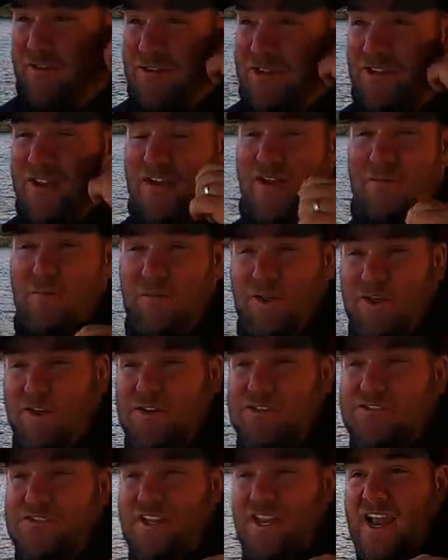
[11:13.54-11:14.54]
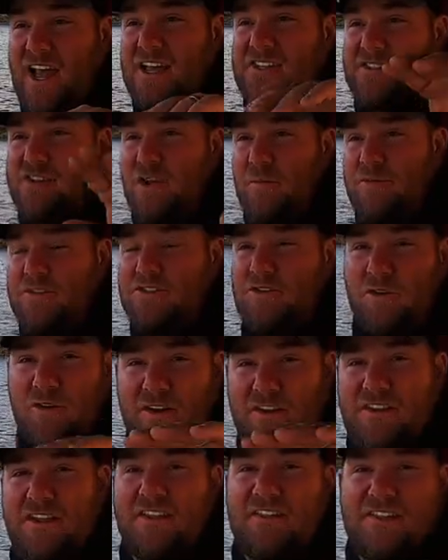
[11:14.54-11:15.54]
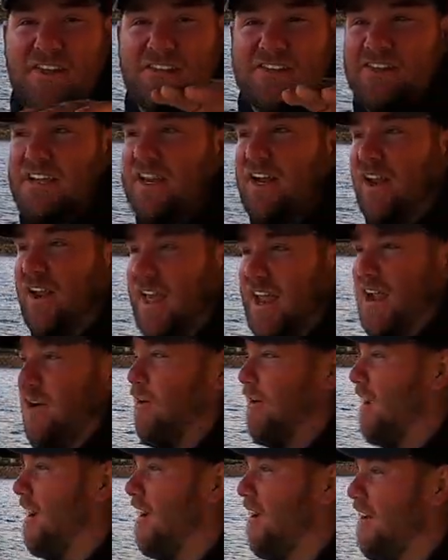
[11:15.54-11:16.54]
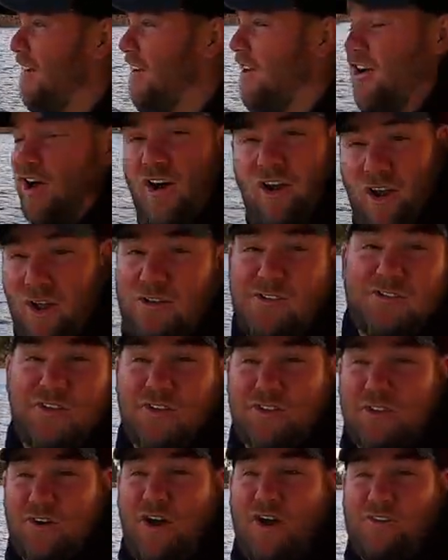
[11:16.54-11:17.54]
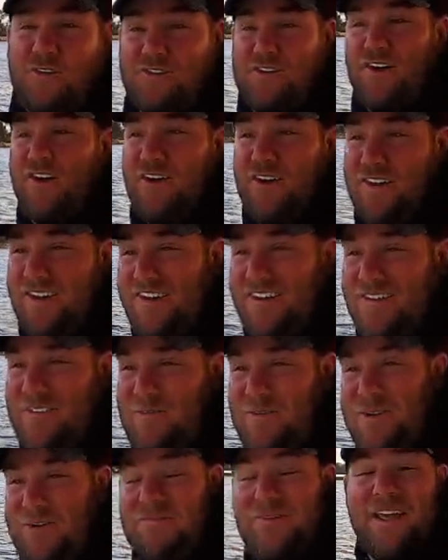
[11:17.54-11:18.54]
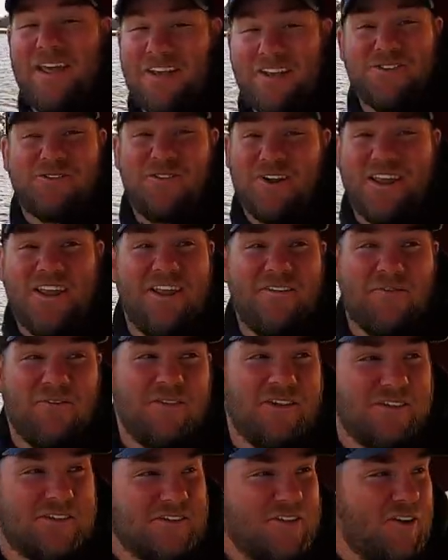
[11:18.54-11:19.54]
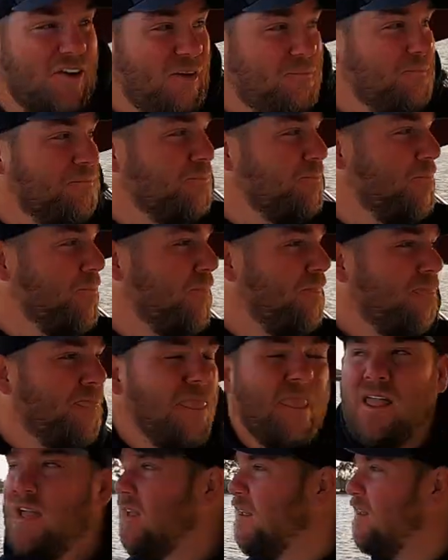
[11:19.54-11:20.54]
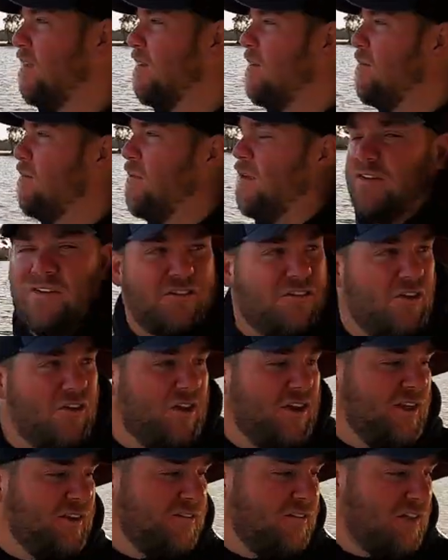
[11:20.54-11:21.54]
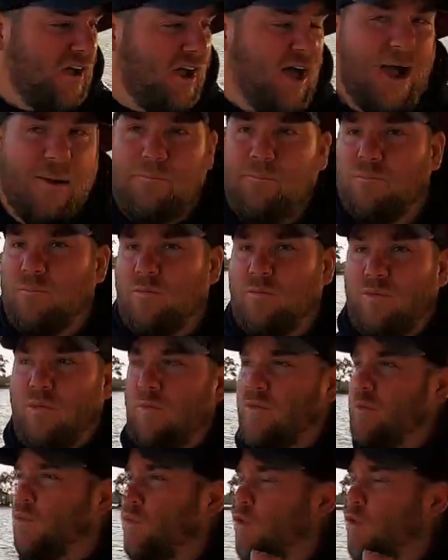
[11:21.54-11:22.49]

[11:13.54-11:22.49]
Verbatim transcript: on the because the last time i sort of did this little area i lost the drone so i, I want to be extra careful this time but it's good it's um